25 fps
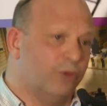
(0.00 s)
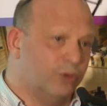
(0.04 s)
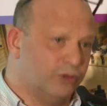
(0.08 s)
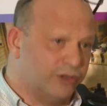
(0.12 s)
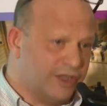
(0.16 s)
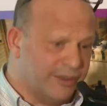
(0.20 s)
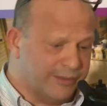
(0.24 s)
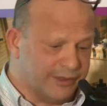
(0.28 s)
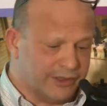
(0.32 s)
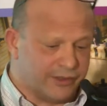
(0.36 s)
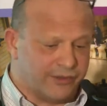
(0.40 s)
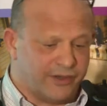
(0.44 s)
more
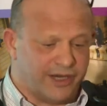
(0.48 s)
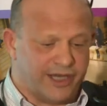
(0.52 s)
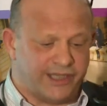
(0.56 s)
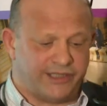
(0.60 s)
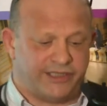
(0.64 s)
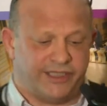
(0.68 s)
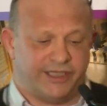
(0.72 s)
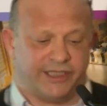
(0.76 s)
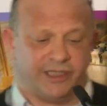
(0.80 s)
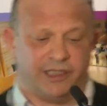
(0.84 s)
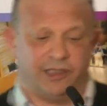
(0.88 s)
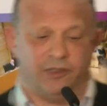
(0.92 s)

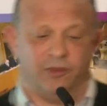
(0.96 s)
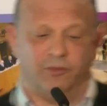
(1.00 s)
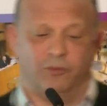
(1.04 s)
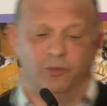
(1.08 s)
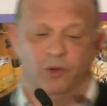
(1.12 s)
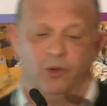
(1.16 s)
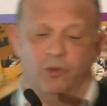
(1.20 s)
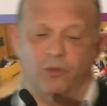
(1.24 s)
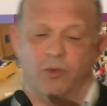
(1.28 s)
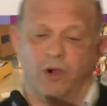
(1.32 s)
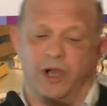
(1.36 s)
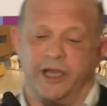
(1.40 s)
democratic, a lot
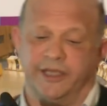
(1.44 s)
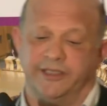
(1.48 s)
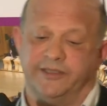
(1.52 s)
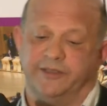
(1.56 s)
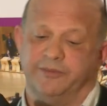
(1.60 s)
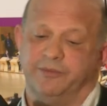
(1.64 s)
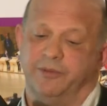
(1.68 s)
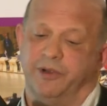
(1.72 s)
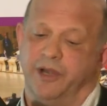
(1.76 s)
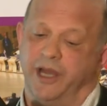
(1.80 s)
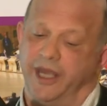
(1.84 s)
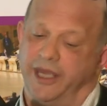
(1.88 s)
more
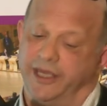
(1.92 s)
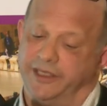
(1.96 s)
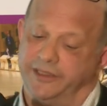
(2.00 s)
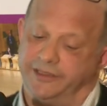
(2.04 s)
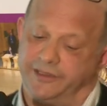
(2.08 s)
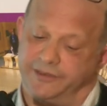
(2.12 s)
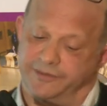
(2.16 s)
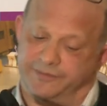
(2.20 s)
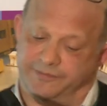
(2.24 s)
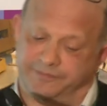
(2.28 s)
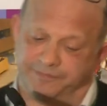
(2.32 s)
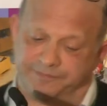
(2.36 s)
widespread.
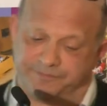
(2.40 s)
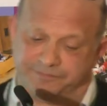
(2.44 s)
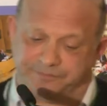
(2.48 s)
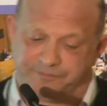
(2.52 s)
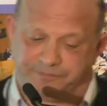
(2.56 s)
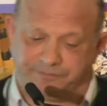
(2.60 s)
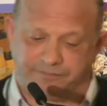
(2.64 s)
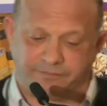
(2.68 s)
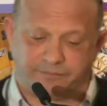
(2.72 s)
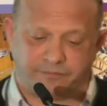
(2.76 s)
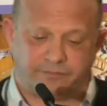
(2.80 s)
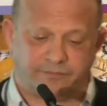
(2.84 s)

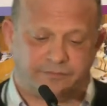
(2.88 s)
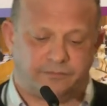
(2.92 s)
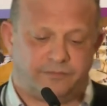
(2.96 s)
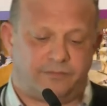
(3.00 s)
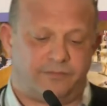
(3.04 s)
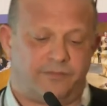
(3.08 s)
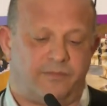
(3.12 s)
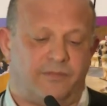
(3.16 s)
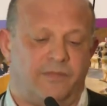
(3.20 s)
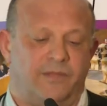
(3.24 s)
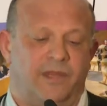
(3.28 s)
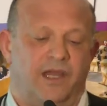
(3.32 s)

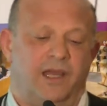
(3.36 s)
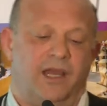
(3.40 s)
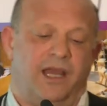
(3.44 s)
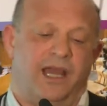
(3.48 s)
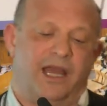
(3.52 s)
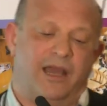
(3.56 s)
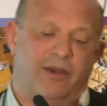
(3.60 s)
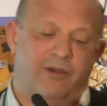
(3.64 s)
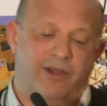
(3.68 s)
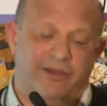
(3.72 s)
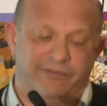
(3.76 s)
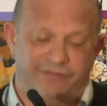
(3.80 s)

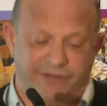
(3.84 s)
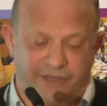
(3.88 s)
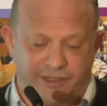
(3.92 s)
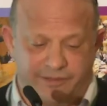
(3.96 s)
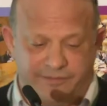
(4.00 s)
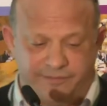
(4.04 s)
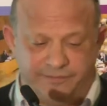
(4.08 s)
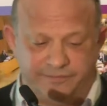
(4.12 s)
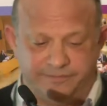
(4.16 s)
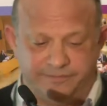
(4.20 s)
However,